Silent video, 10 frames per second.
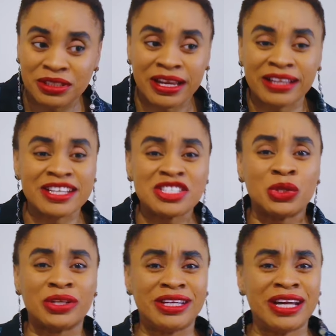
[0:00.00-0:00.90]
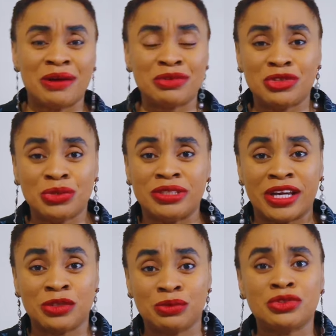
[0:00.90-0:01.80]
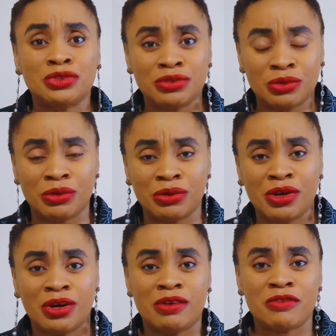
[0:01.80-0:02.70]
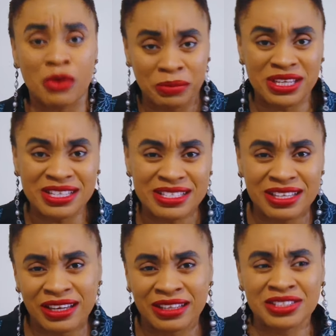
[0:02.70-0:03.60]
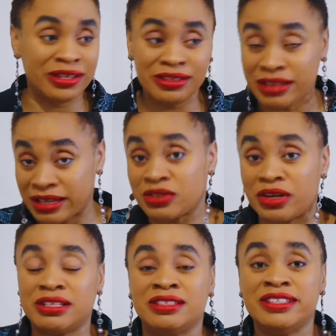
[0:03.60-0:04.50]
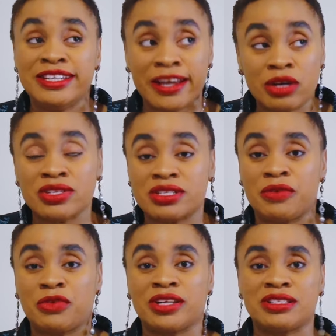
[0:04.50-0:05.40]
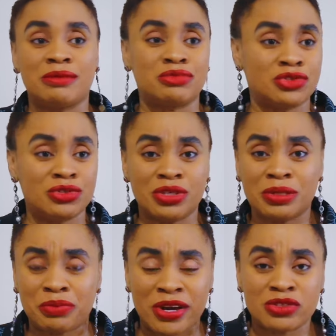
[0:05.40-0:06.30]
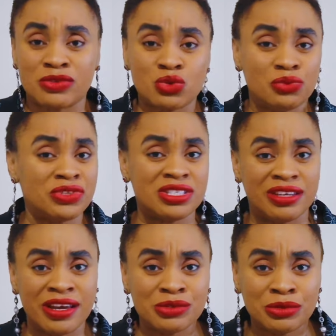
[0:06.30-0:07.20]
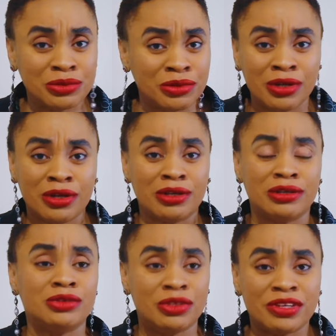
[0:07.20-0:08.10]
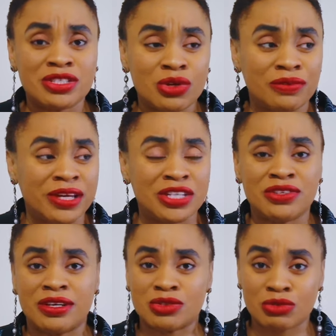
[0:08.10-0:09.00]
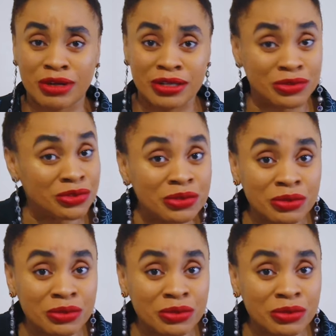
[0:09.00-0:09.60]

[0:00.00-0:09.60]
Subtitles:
Like, there's nothing I would know that you wouldn't know from the internet. As you're in Lagos now, for example, do you know the price of school fees in Enugu, University of Nigeria, Suka? Do you know?